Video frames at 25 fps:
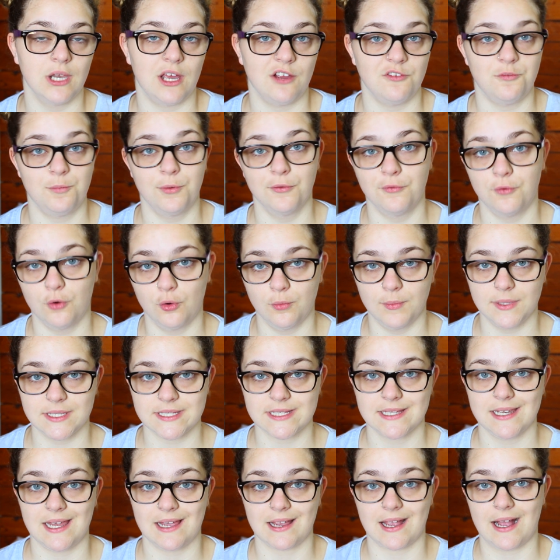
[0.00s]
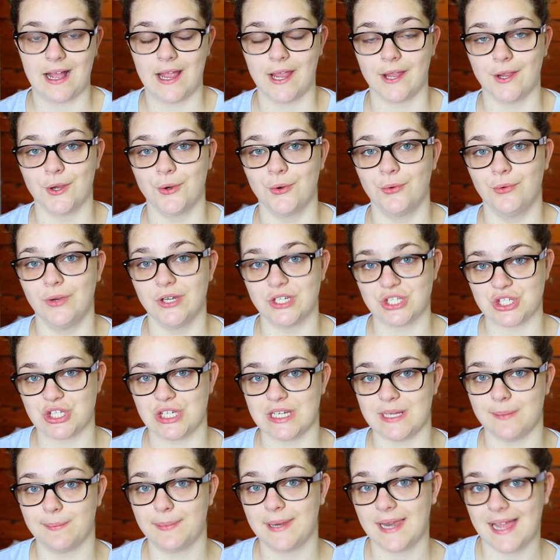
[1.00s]
live performance like I
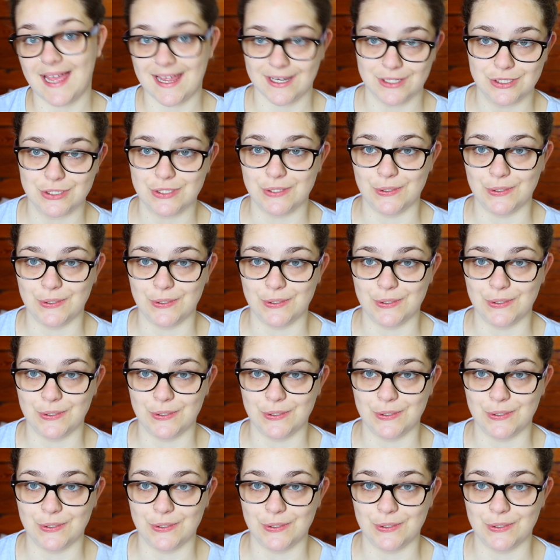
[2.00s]
originally planned